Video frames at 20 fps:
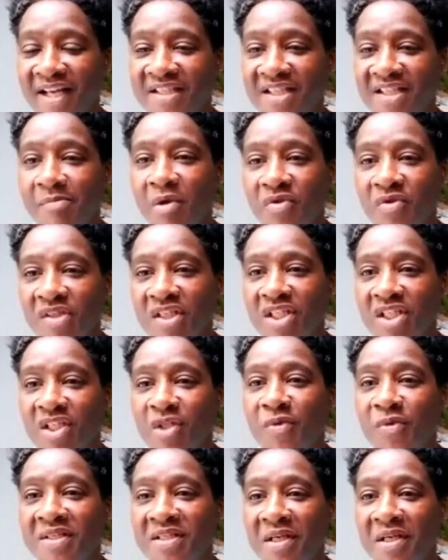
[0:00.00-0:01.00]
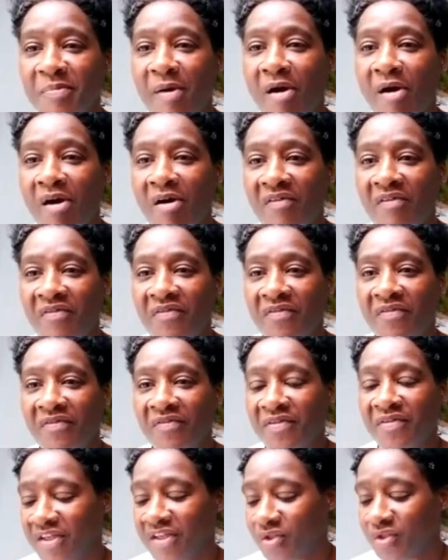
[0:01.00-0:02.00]
That's the most exquisite part of
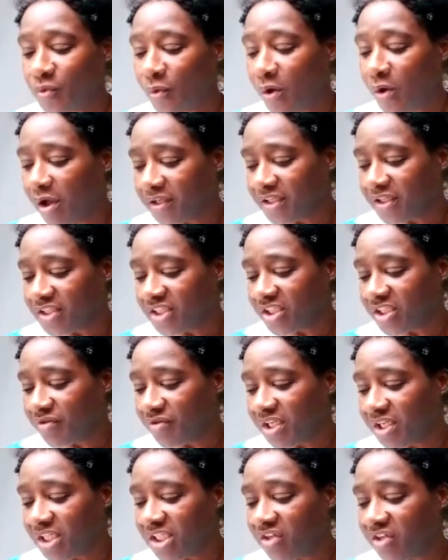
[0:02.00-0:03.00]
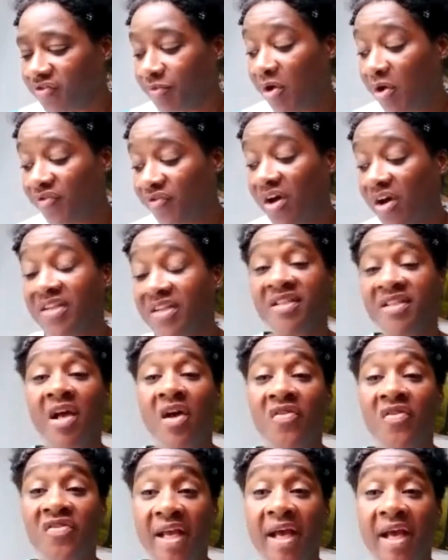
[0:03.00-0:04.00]
this work, the serenity for both
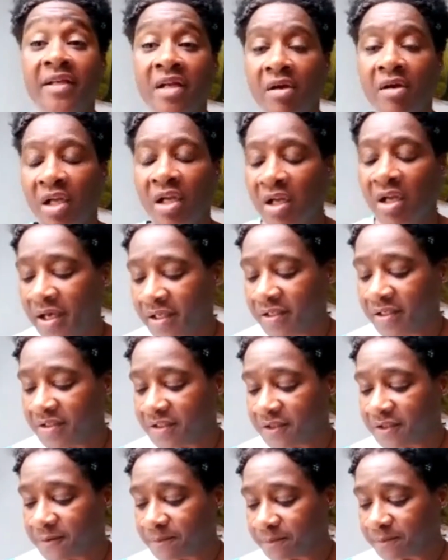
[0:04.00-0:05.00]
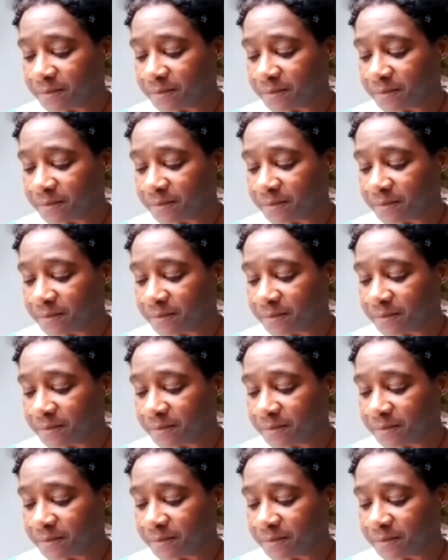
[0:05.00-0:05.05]
ourselves and our clients.